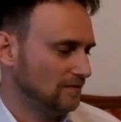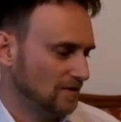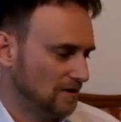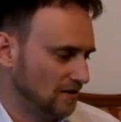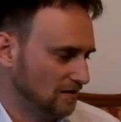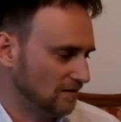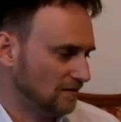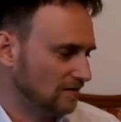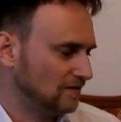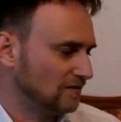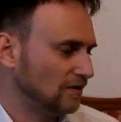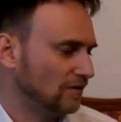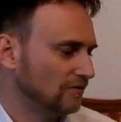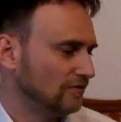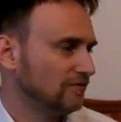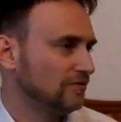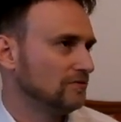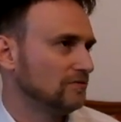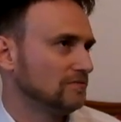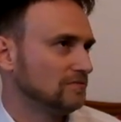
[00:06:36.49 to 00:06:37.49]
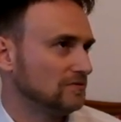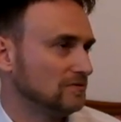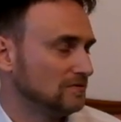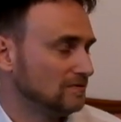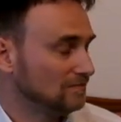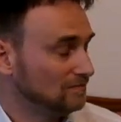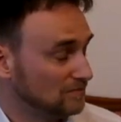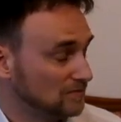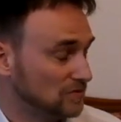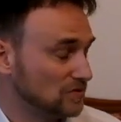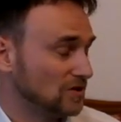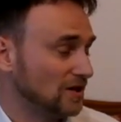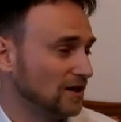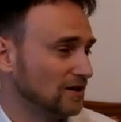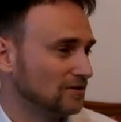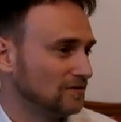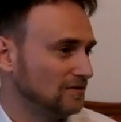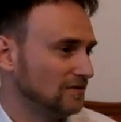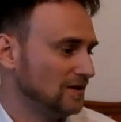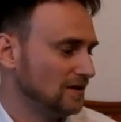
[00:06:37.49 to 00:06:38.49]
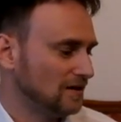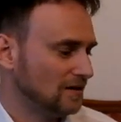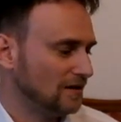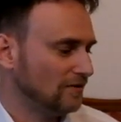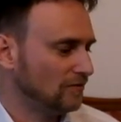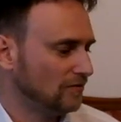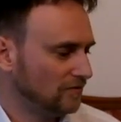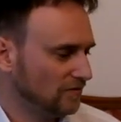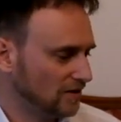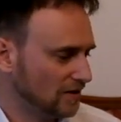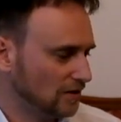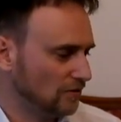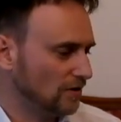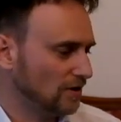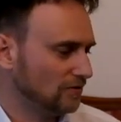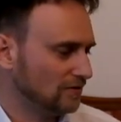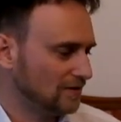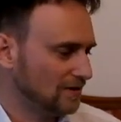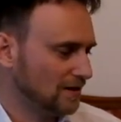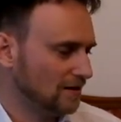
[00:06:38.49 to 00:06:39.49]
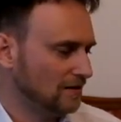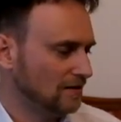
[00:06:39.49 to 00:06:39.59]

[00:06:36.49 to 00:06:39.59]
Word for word: in the South China Sea and everything around there.